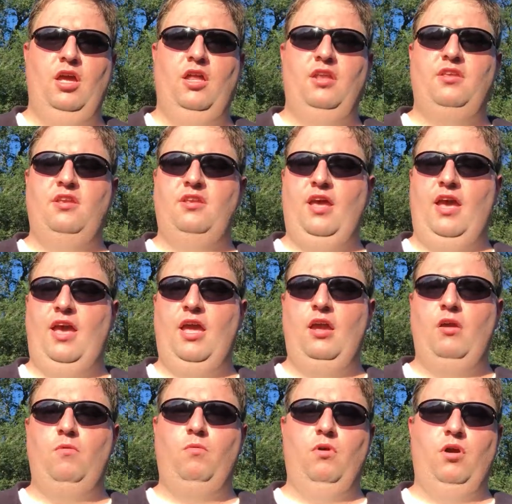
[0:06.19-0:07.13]
and
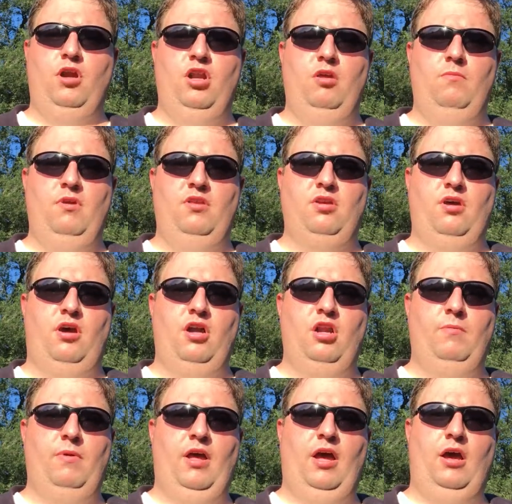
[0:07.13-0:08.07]
today we're gonna be
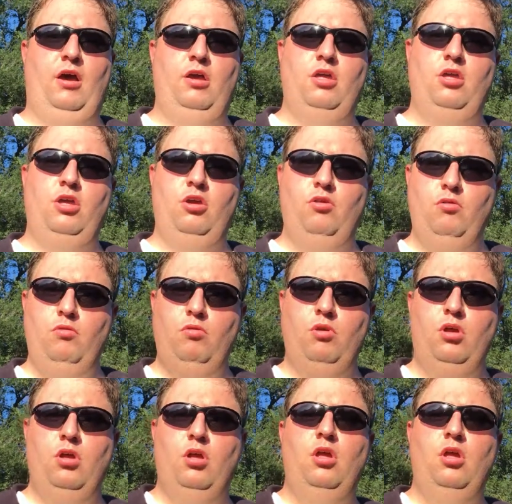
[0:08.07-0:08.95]
talking about how you